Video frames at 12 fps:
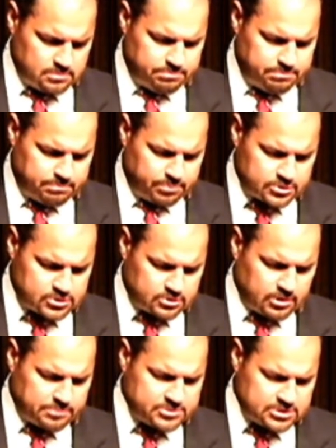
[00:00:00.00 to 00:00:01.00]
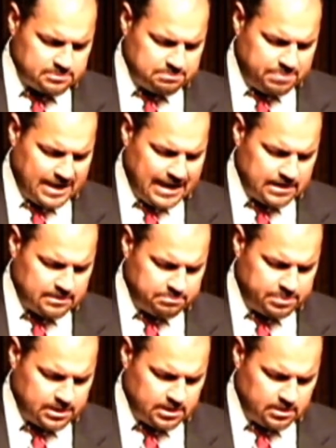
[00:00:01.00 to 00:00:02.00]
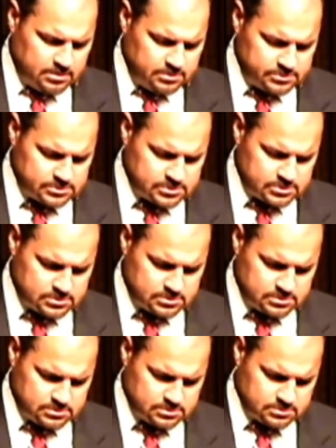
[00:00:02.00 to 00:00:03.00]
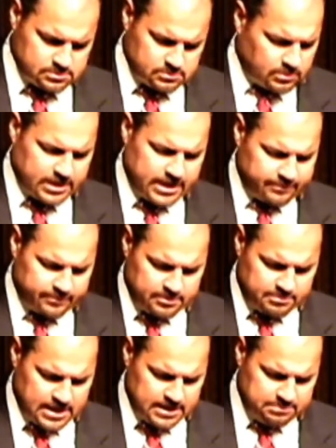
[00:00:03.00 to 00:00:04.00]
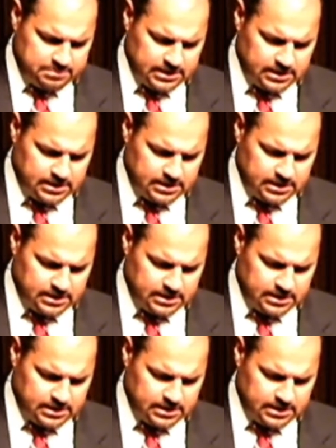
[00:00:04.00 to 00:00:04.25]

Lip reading: prescription pain pills, whatever it might be.